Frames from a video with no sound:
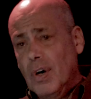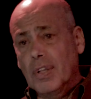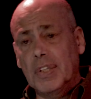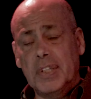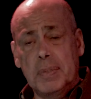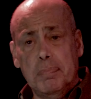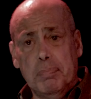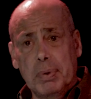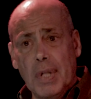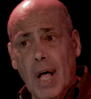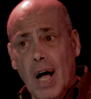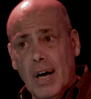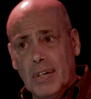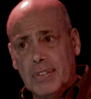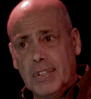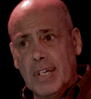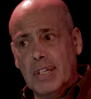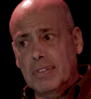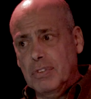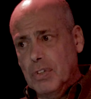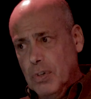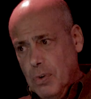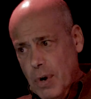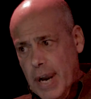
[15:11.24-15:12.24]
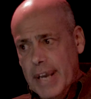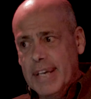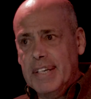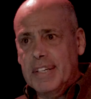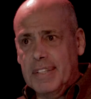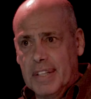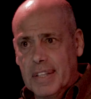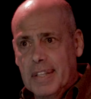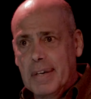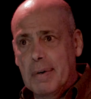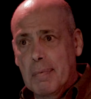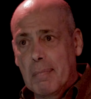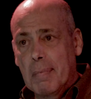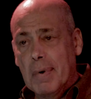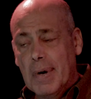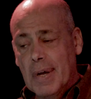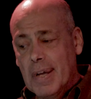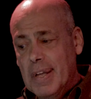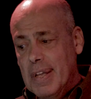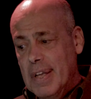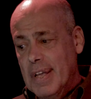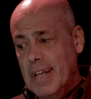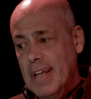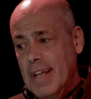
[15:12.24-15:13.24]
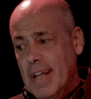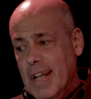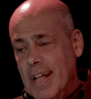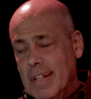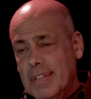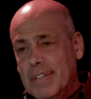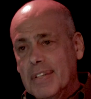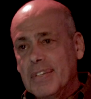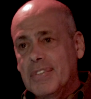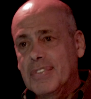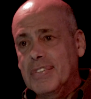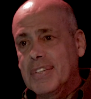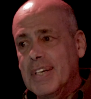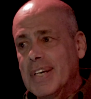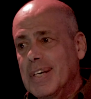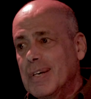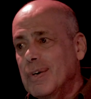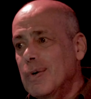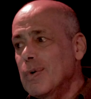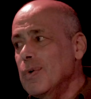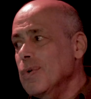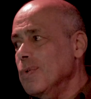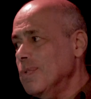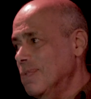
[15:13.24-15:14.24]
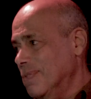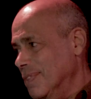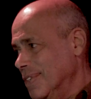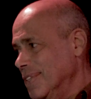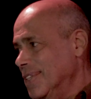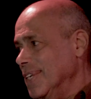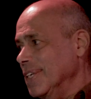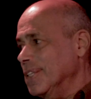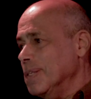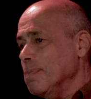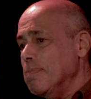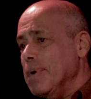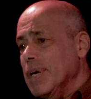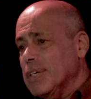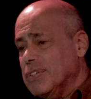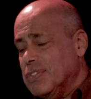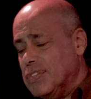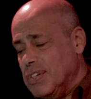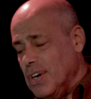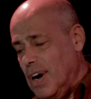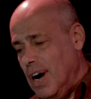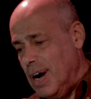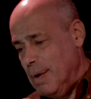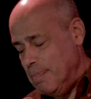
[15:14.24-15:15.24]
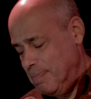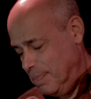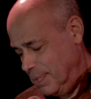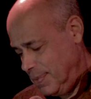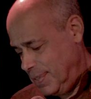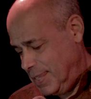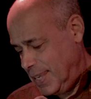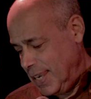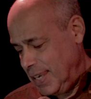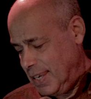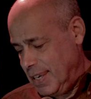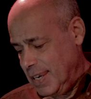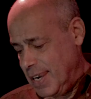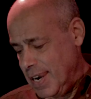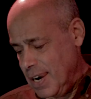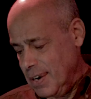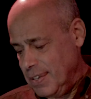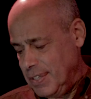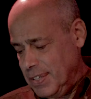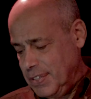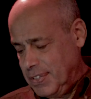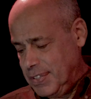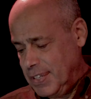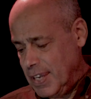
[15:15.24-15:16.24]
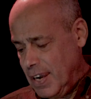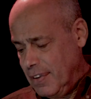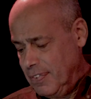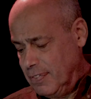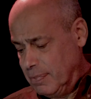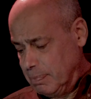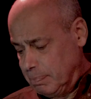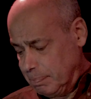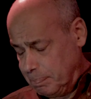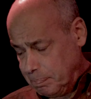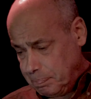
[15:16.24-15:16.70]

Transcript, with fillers: all these blocks and graded them to see who did the best job taking care of this stuff.